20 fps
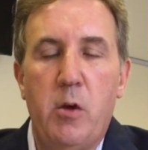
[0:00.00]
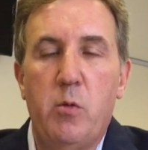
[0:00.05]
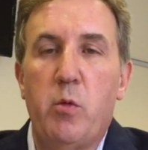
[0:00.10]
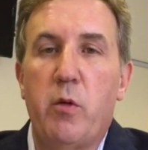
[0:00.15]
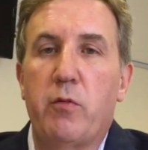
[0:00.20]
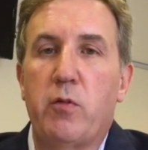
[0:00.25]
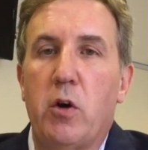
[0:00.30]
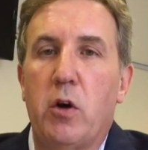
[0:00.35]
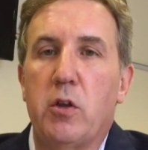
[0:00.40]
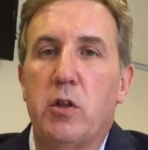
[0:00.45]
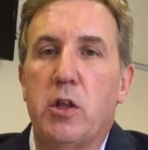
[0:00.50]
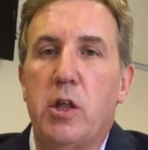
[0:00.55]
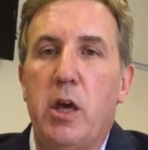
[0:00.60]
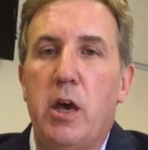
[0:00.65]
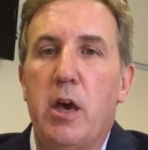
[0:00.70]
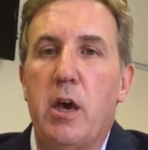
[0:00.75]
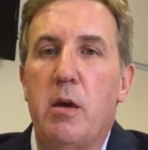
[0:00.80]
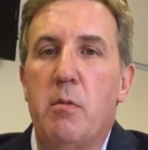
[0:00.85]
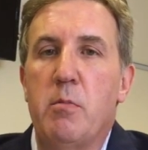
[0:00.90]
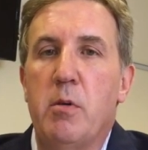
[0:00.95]
We've got a
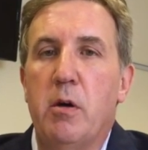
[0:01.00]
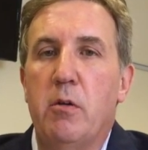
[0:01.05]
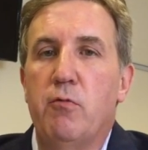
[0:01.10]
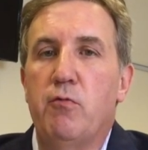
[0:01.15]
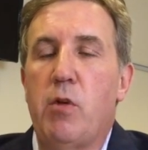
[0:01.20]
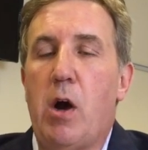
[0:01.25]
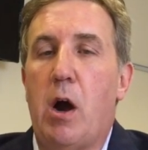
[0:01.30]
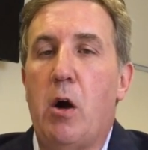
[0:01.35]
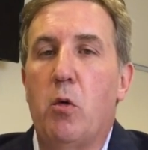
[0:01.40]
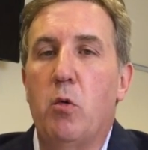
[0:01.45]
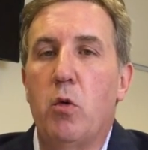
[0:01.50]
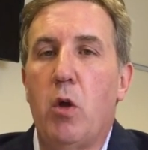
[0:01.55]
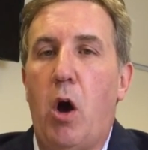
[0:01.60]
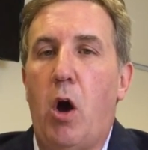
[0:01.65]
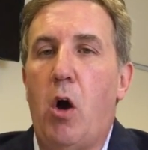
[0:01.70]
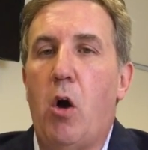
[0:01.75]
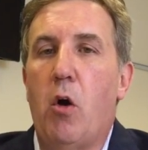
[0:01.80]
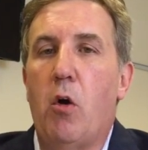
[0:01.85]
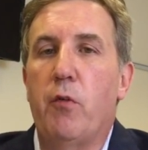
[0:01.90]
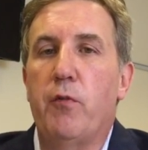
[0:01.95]
team roll
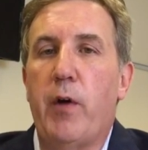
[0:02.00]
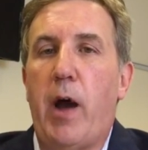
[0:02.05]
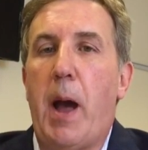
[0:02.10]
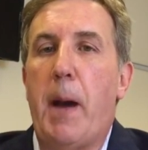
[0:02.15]
of